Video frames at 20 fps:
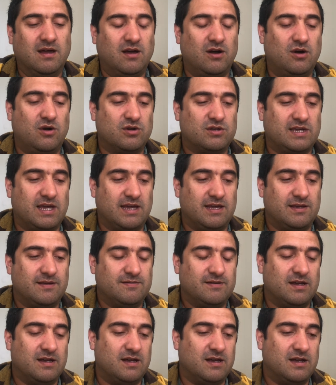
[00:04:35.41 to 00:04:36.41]
Okay,
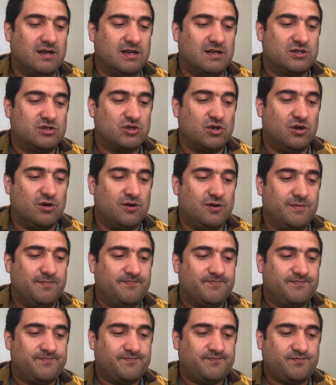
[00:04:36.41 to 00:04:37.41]
so
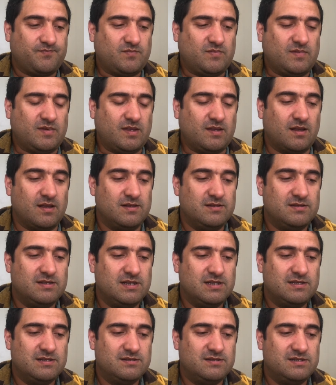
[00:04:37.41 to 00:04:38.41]

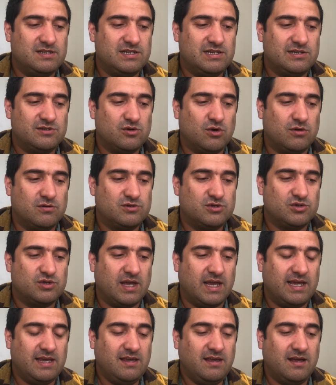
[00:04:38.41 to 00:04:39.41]
this is all
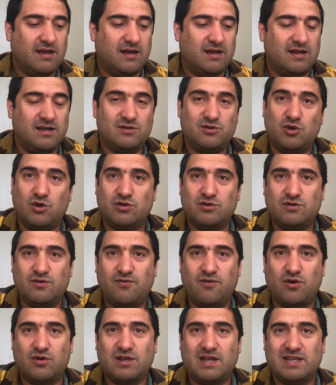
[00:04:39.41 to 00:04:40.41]
today. Don't
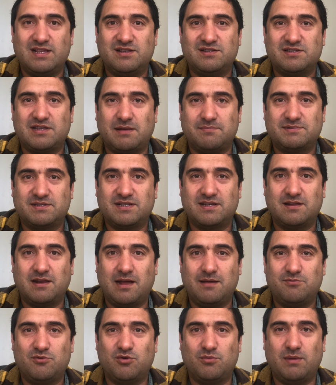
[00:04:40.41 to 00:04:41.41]
forget to
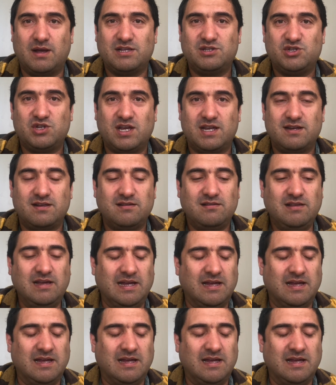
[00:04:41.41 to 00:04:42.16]
subscribe to my channel.